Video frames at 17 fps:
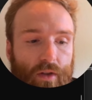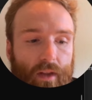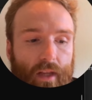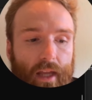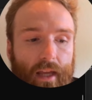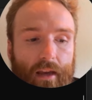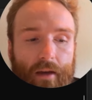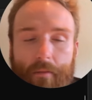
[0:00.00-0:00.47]

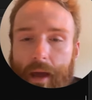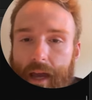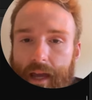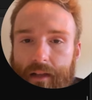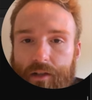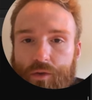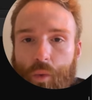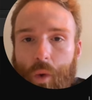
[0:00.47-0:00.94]
lint
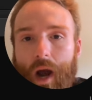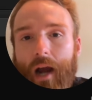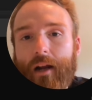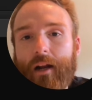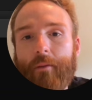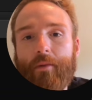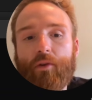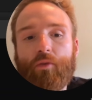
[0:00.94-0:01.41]
command is
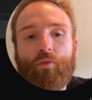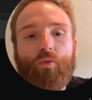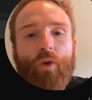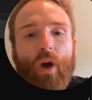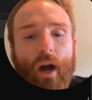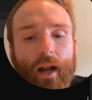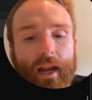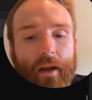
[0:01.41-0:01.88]
wired up and
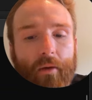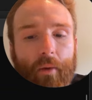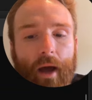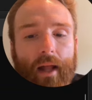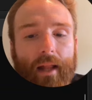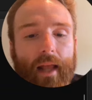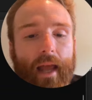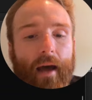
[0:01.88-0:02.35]
running
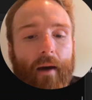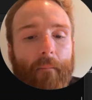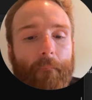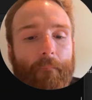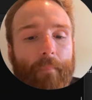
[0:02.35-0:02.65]
right now,